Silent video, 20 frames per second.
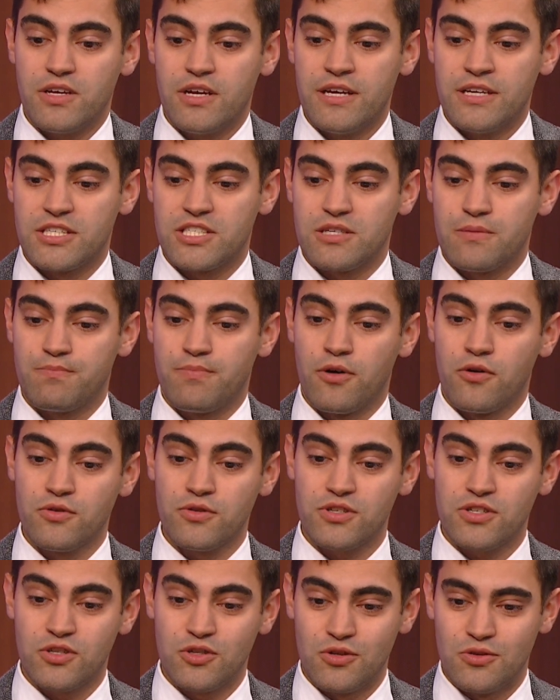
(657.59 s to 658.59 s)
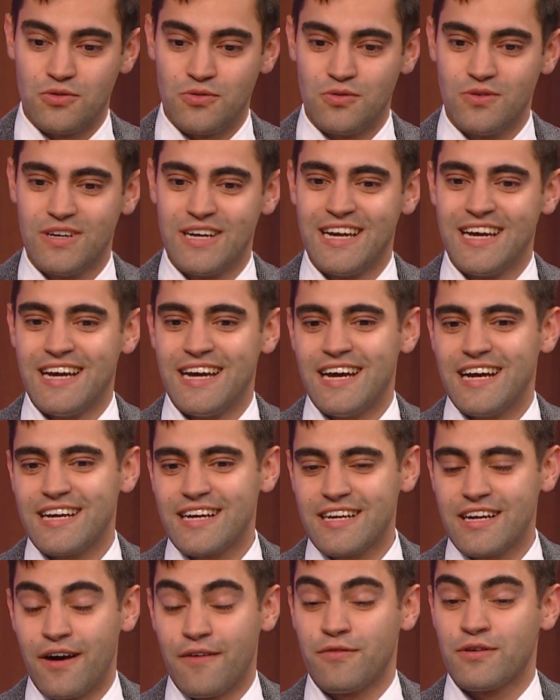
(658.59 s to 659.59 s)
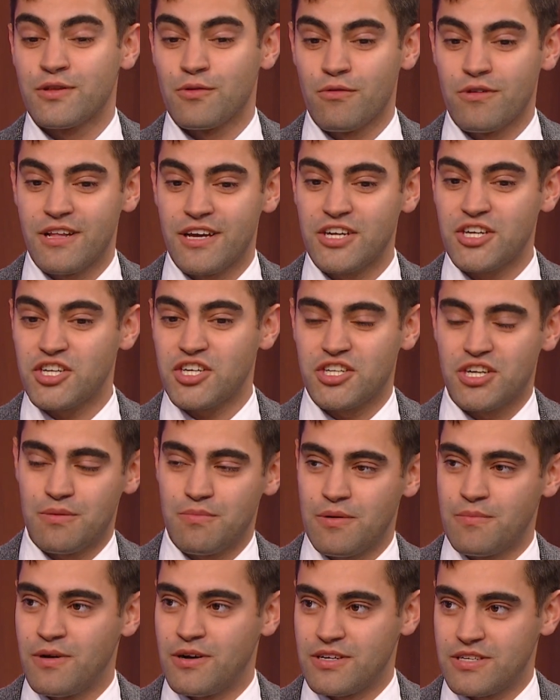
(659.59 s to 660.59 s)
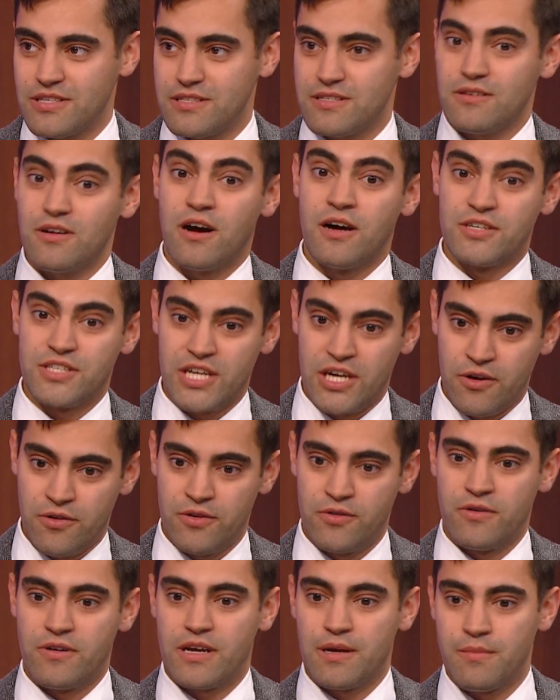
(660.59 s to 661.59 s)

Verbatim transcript: is supposed to govern the relationship amongst Ontario and